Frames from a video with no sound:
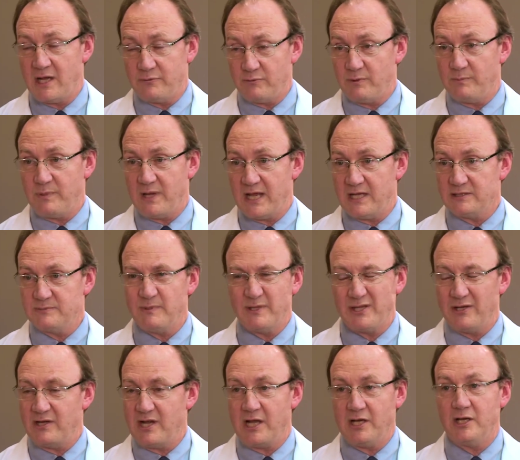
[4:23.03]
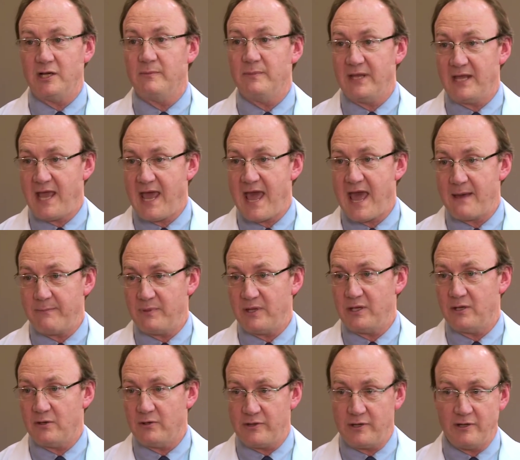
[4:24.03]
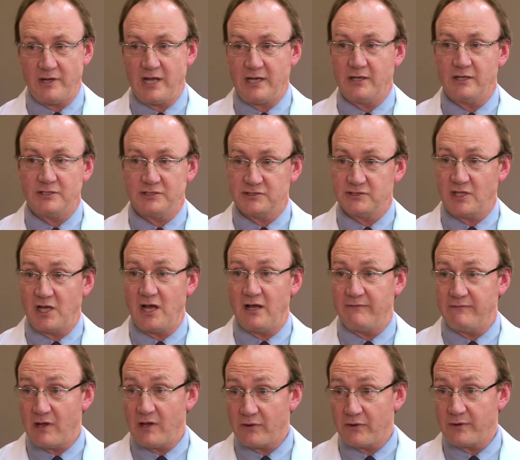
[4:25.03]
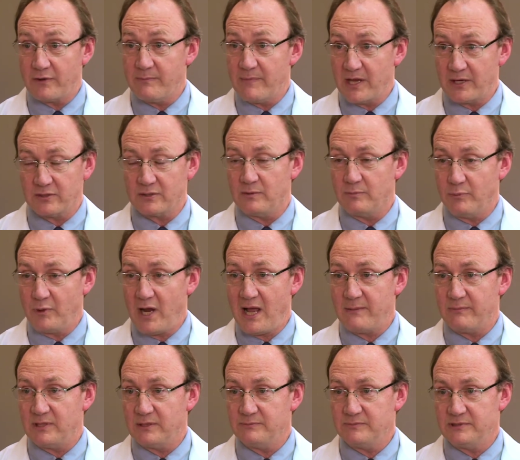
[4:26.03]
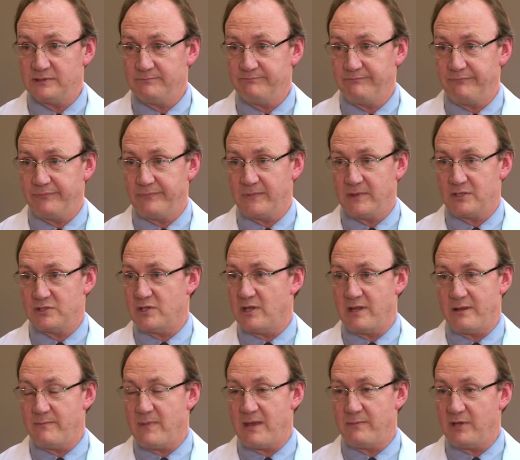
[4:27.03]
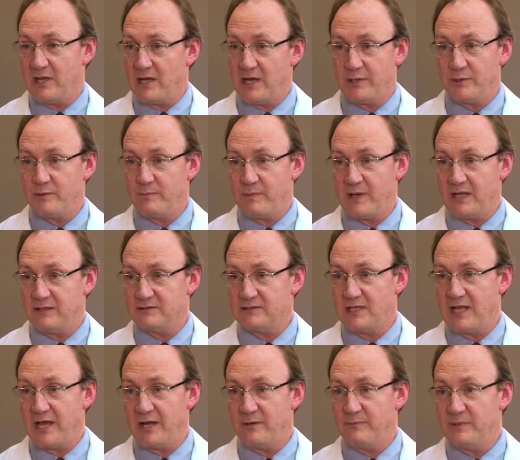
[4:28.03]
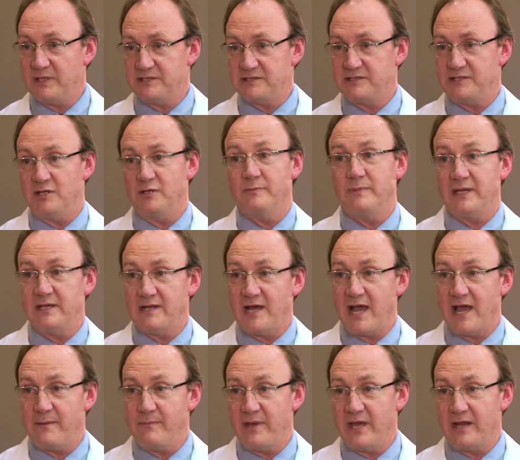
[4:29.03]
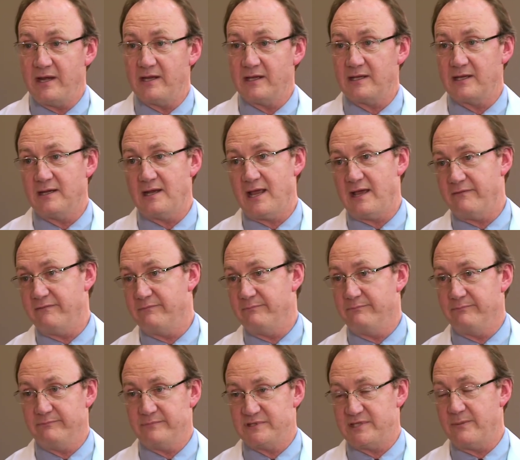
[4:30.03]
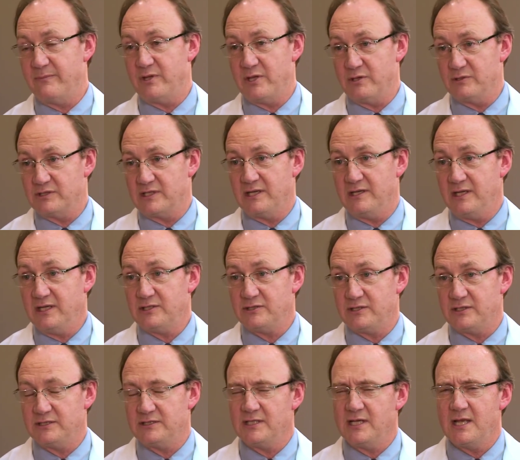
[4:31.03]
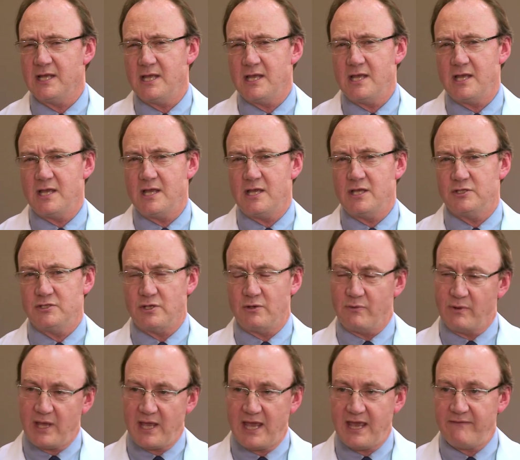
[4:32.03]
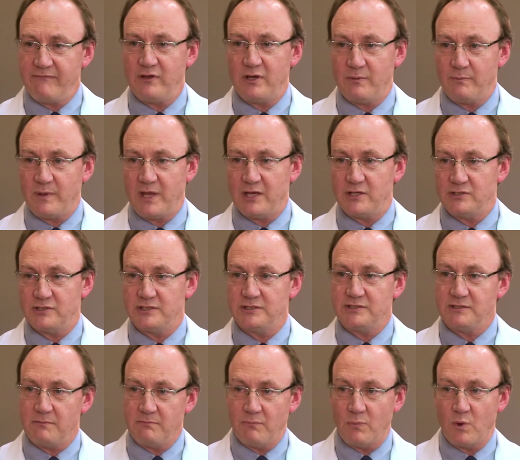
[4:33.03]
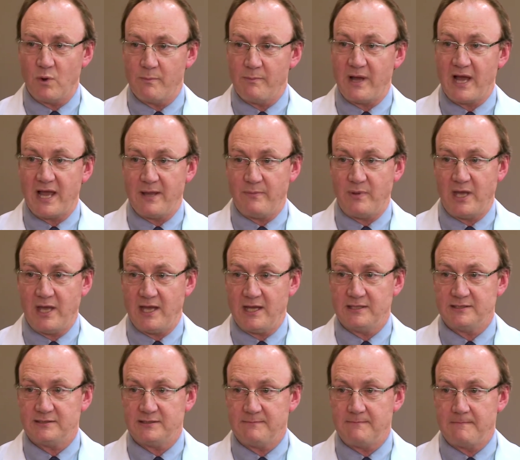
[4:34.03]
100 pounds, but they're not going to be happy, or they're not going to solve all their medical problems. So they may be 100 pounds lighter, but still be diabetic and have some of those conditions. So heavier patients, more bypass.